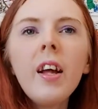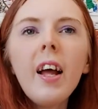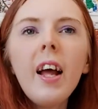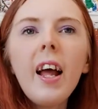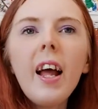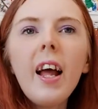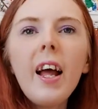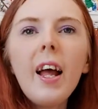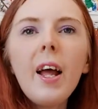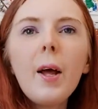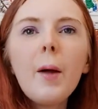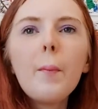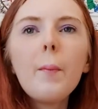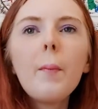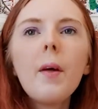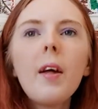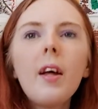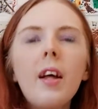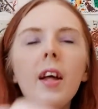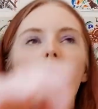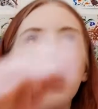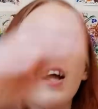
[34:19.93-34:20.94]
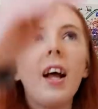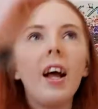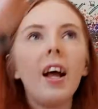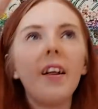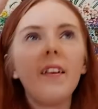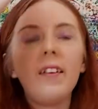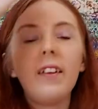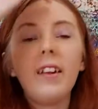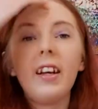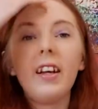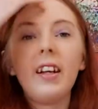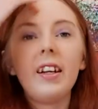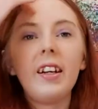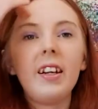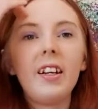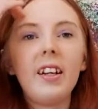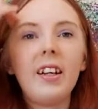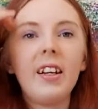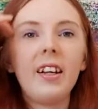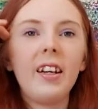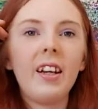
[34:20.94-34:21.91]
and then
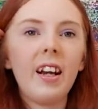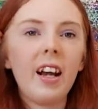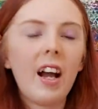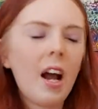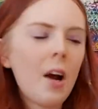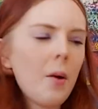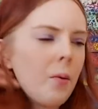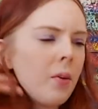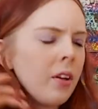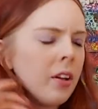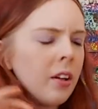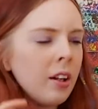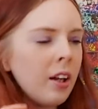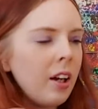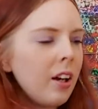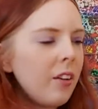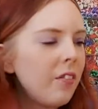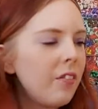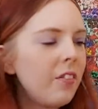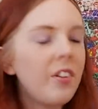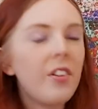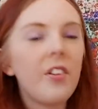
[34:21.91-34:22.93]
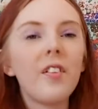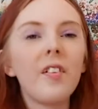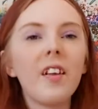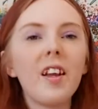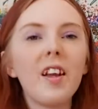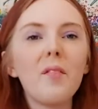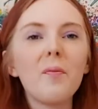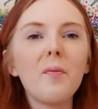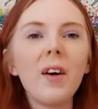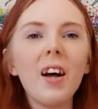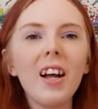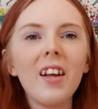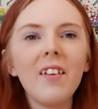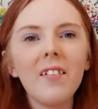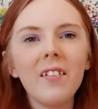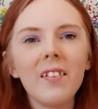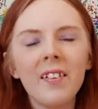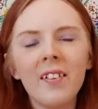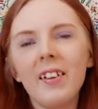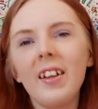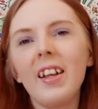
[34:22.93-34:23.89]
I will have to say bye for
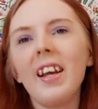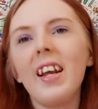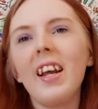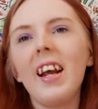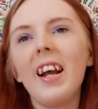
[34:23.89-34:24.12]
today,